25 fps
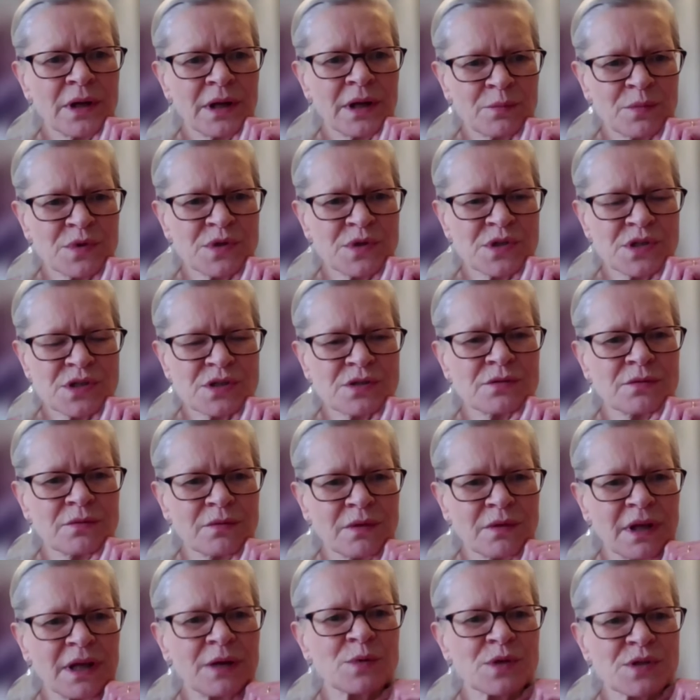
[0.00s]
it was
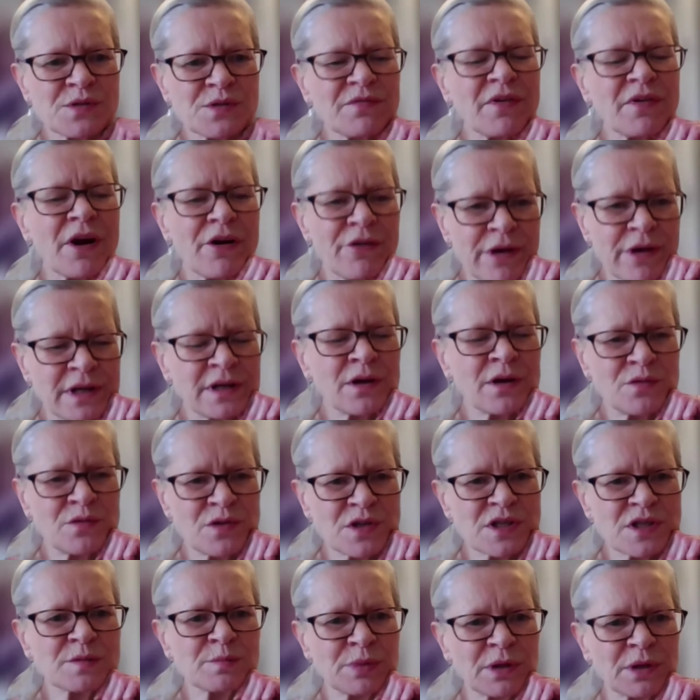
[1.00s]
it was very
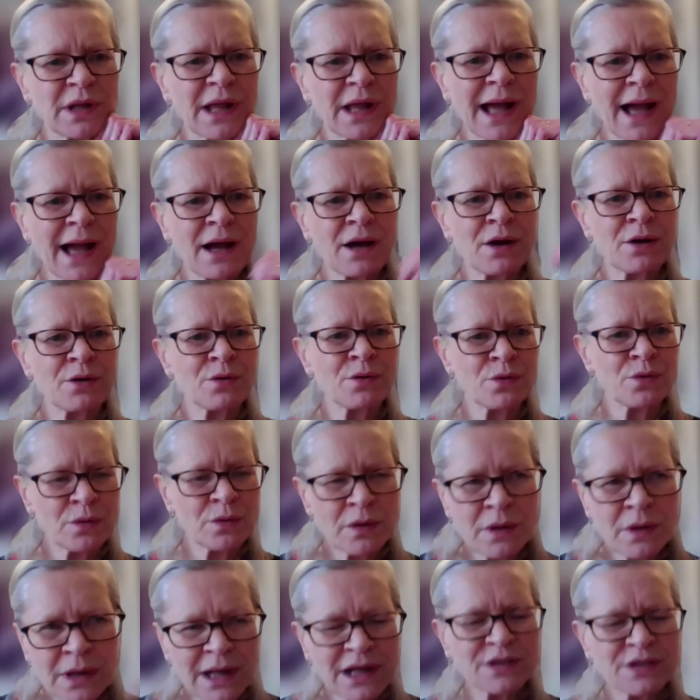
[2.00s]
noticeable how
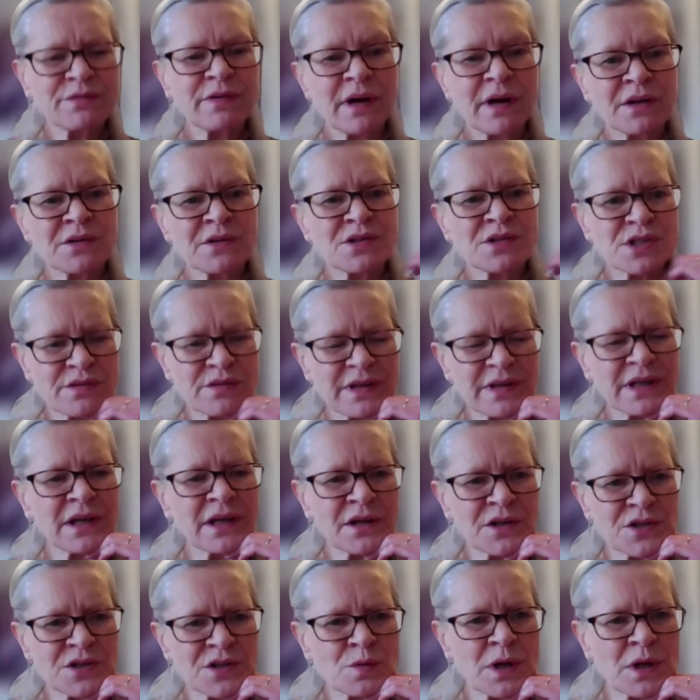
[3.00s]
advanced the
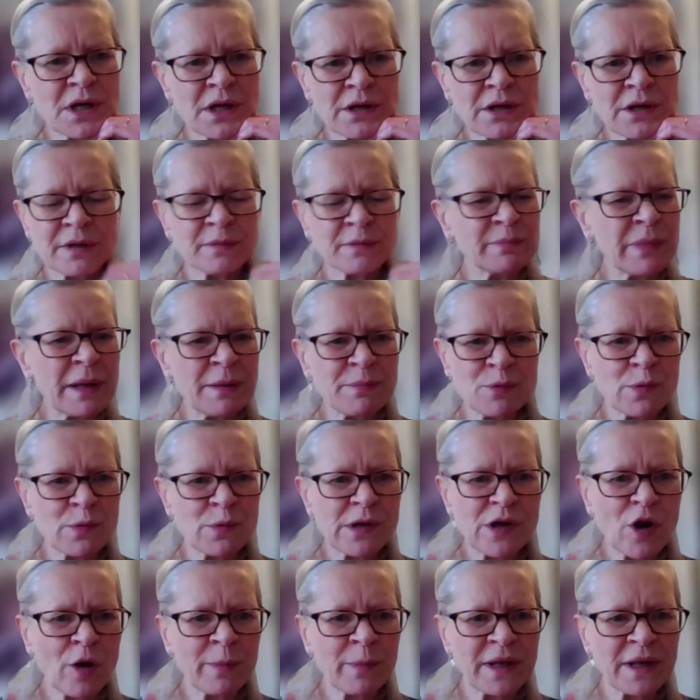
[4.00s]
vineyards were, and people were
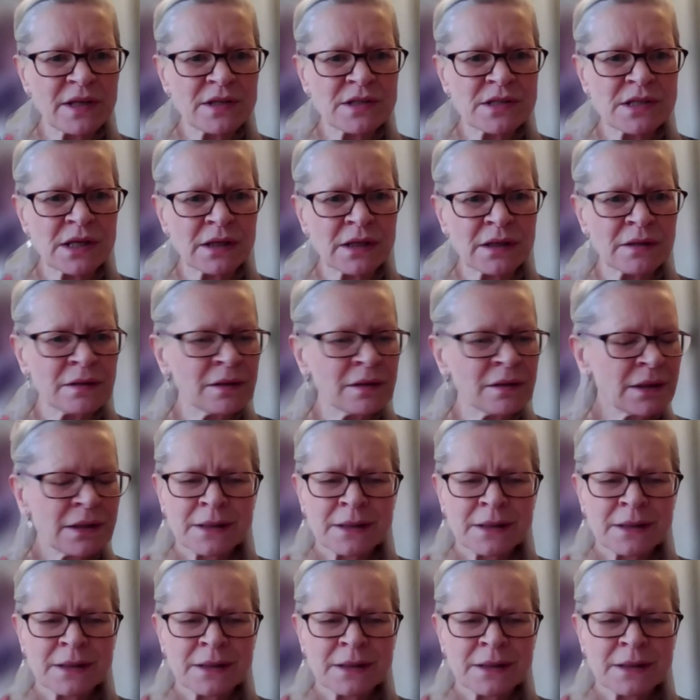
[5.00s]
commenting,